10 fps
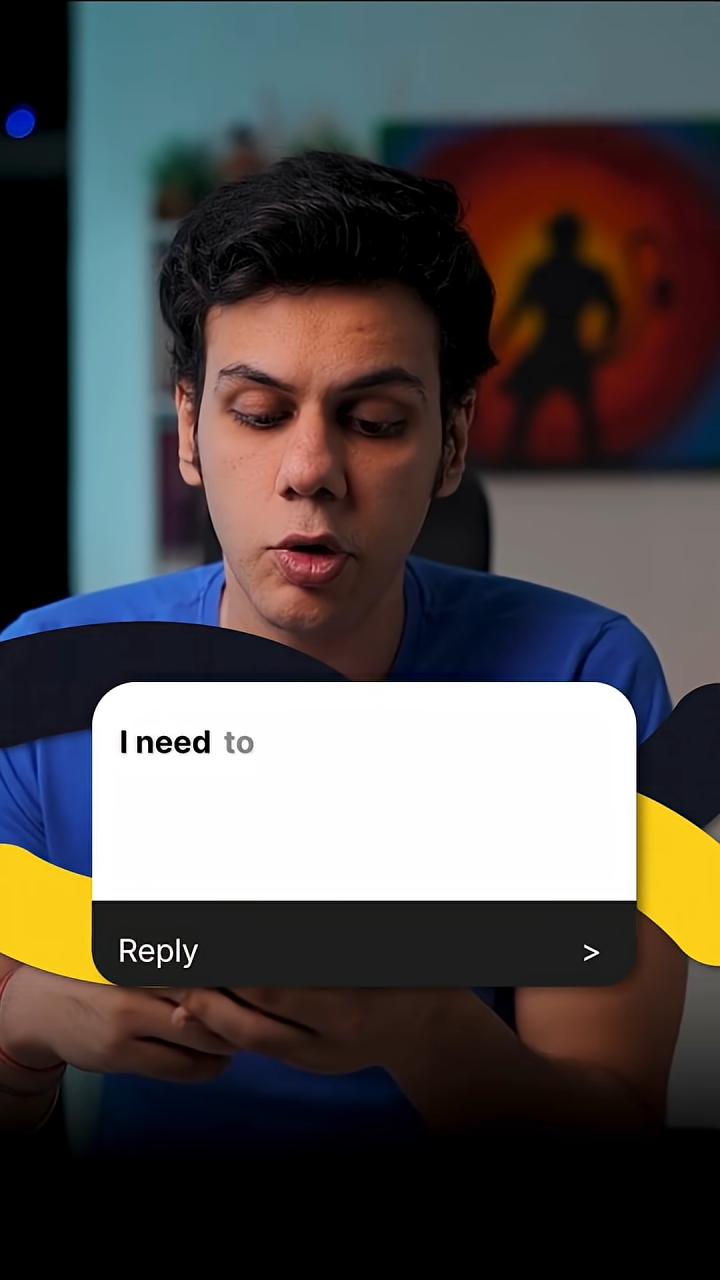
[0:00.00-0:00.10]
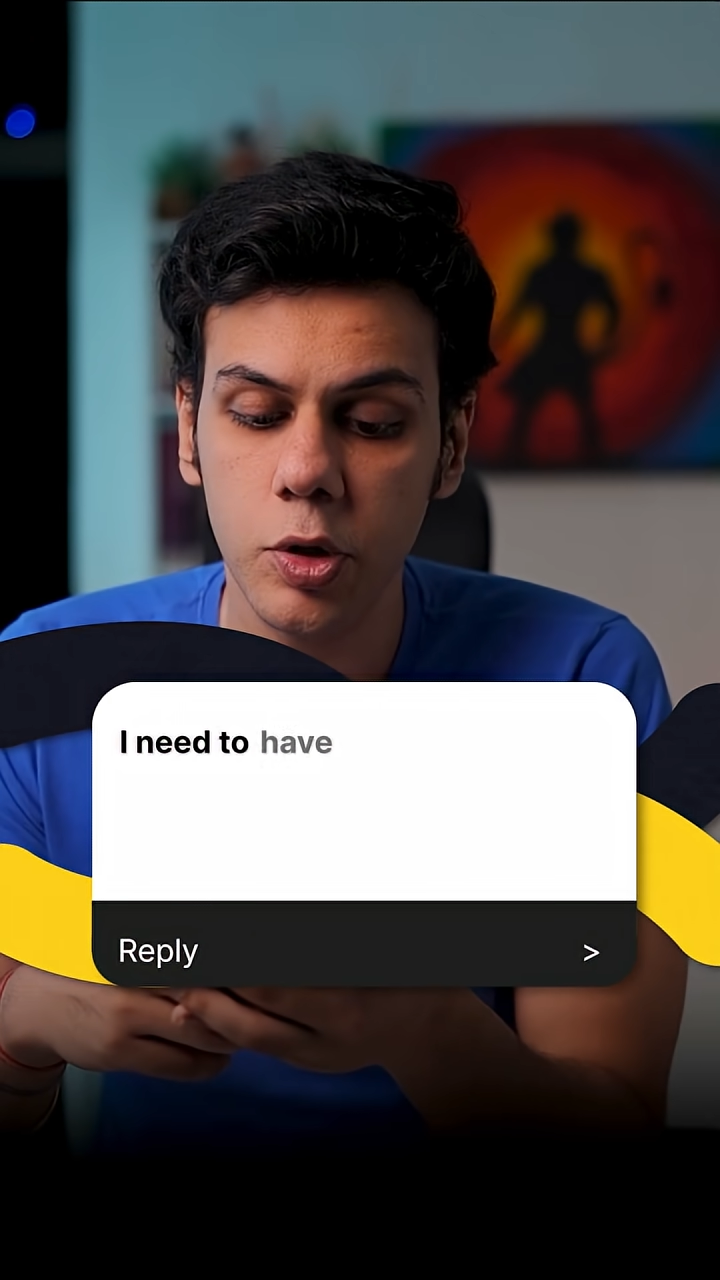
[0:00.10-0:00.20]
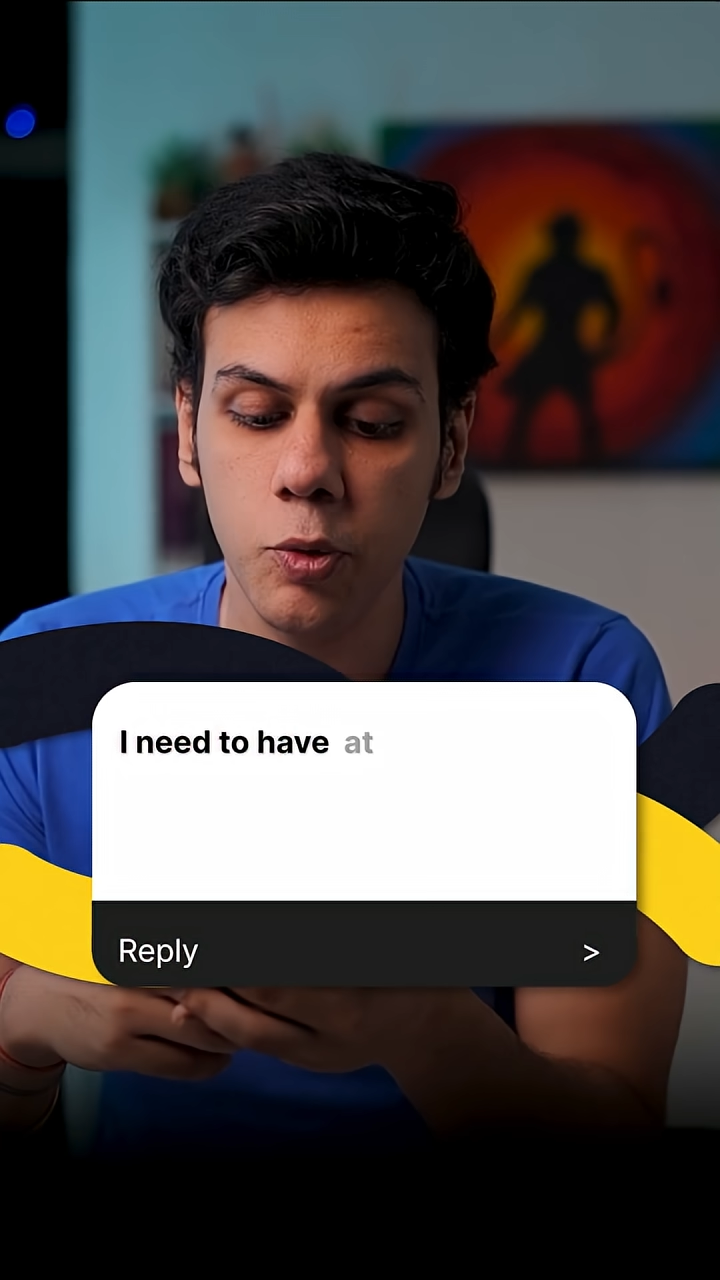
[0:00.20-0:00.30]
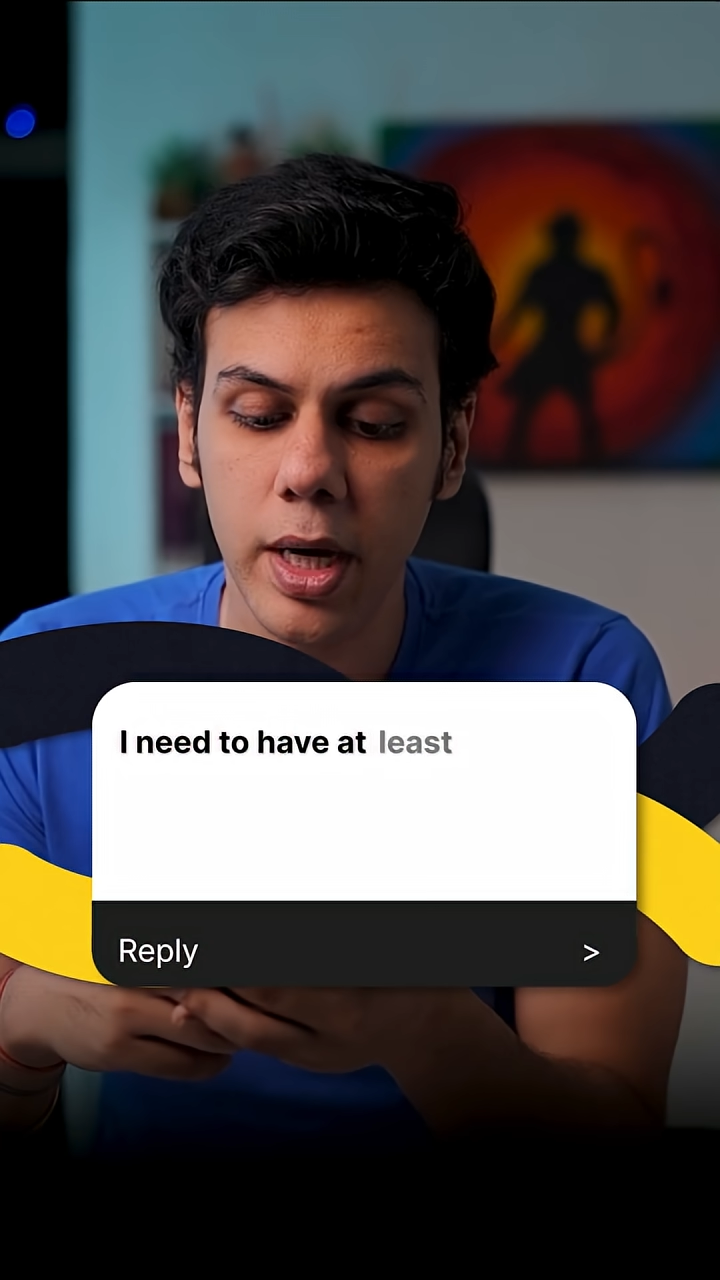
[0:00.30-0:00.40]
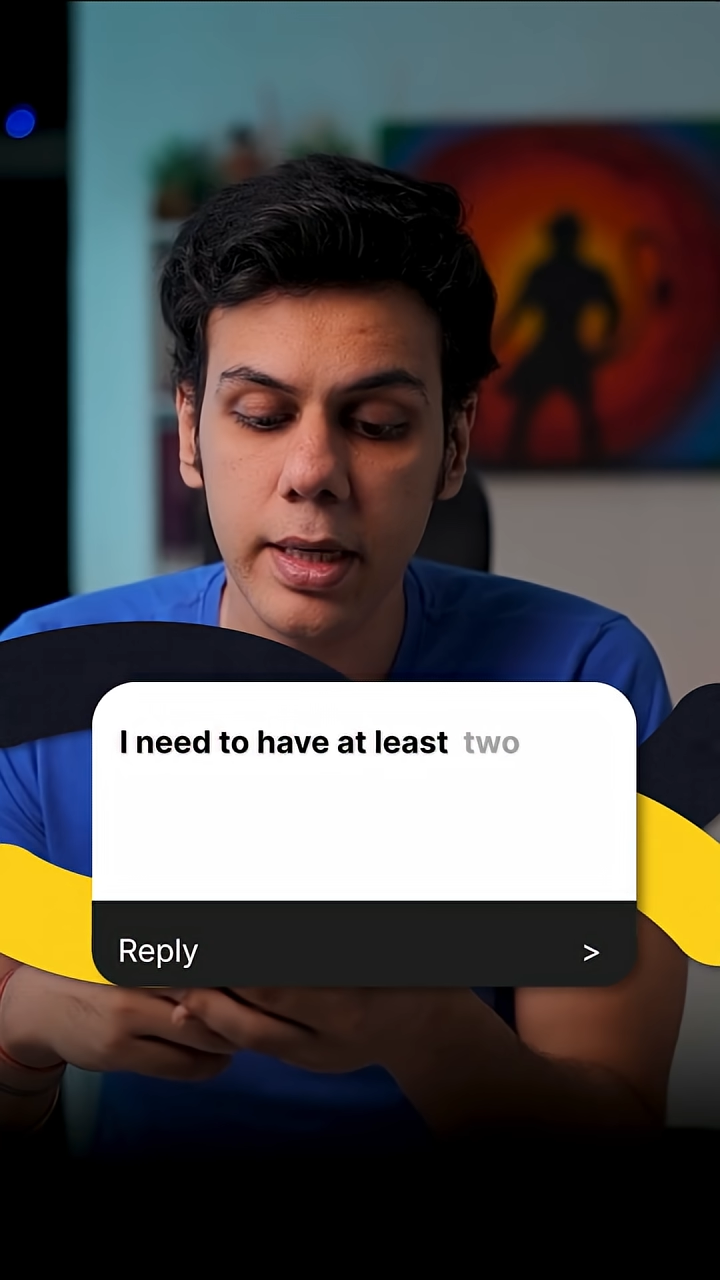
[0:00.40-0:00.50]
or
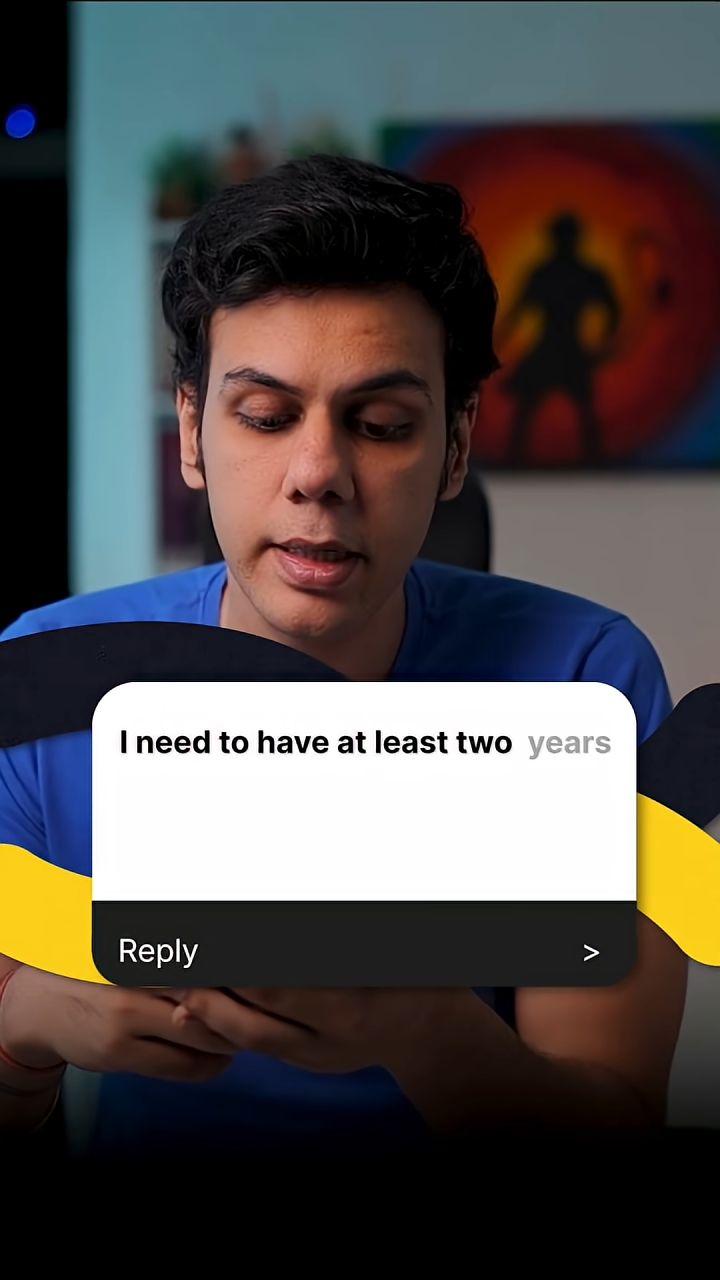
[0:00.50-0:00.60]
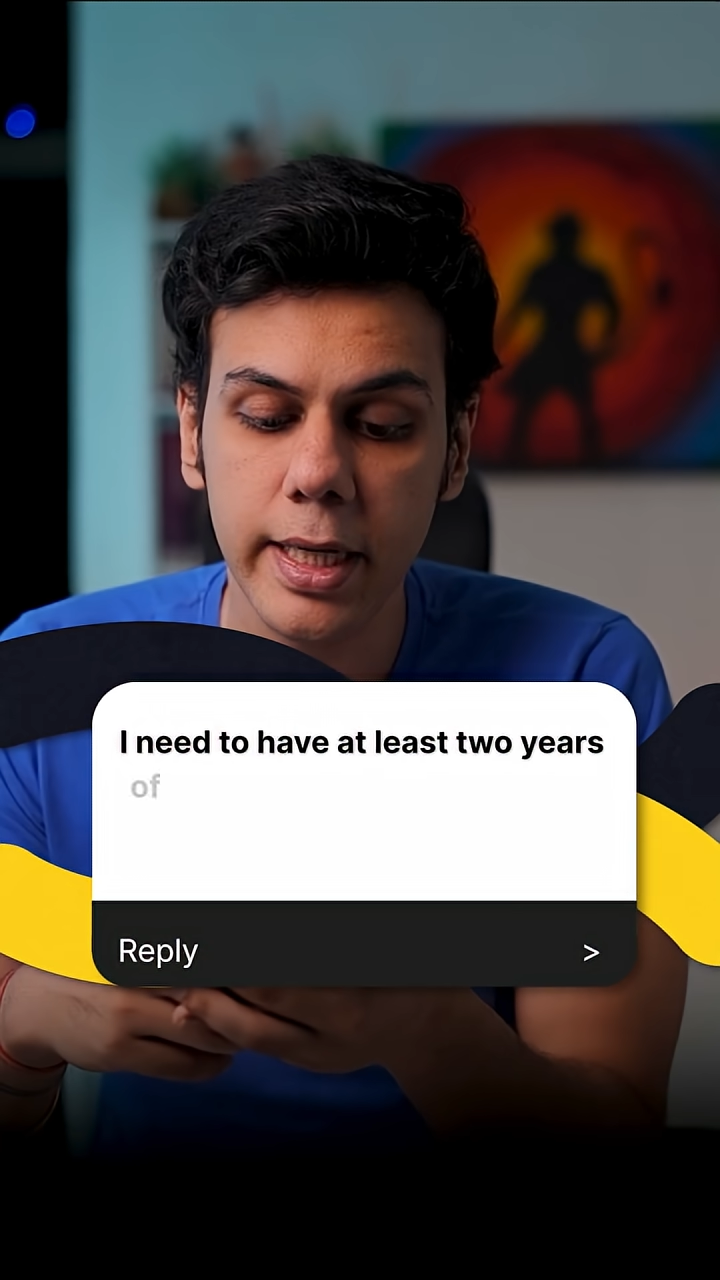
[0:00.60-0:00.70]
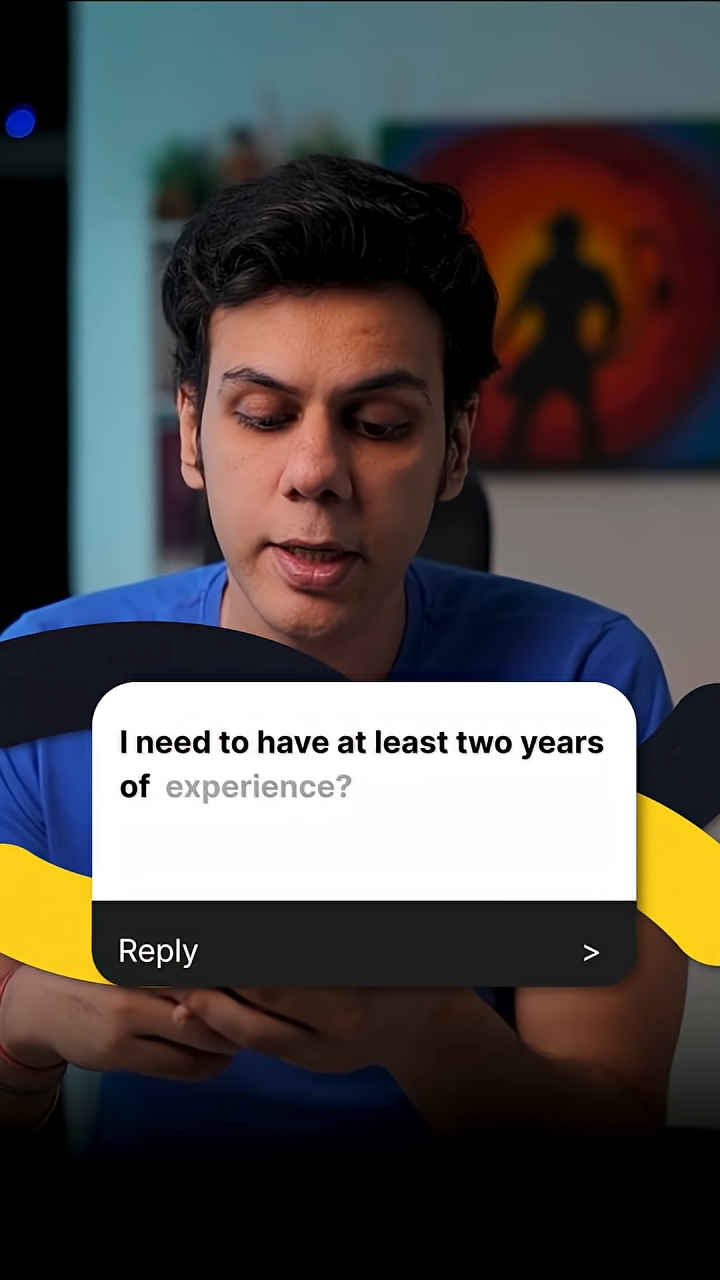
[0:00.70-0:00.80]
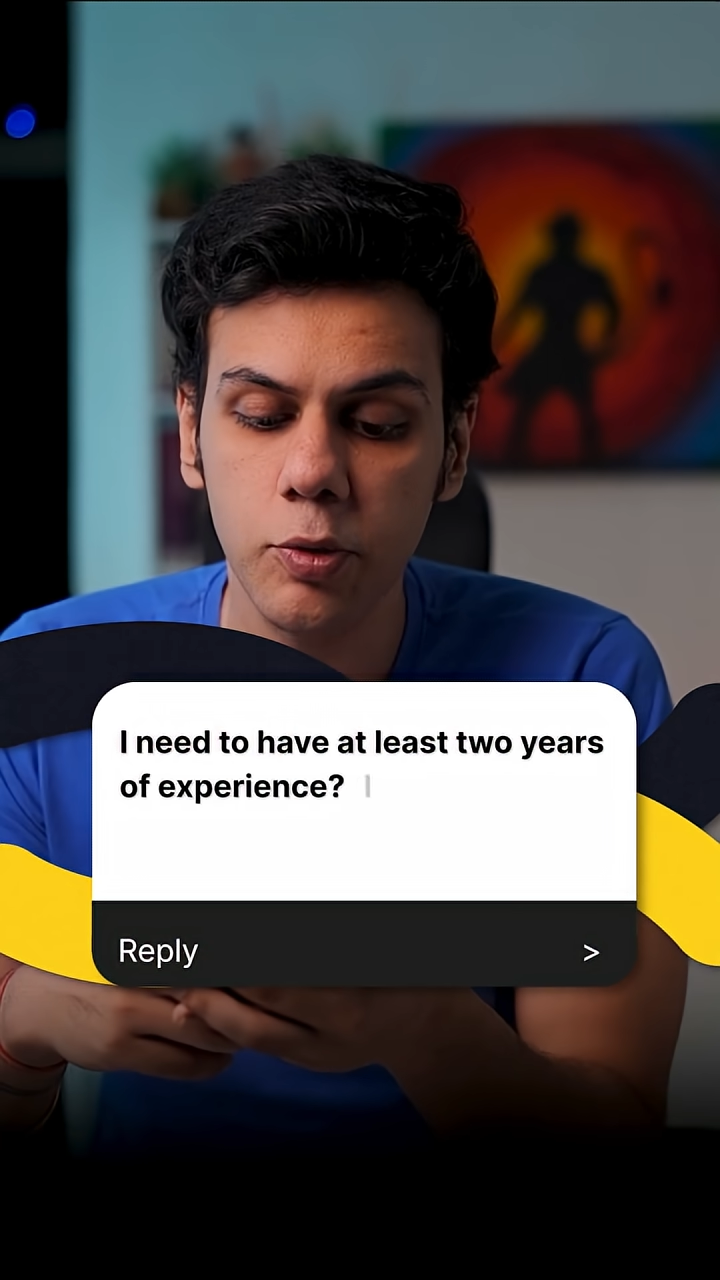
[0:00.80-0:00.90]
do I need